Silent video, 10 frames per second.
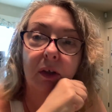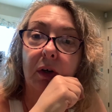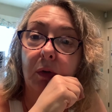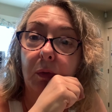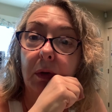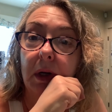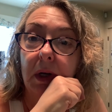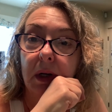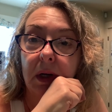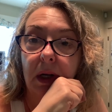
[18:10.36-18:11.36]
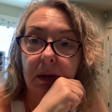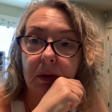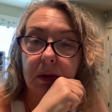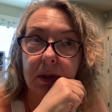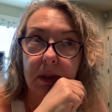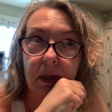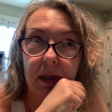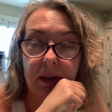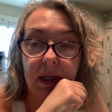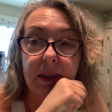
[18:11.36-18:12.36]
Gogh colors,
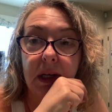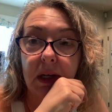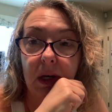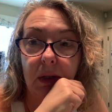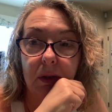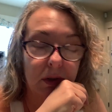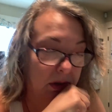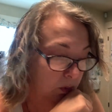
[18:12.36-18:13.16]
uh, dusky colors,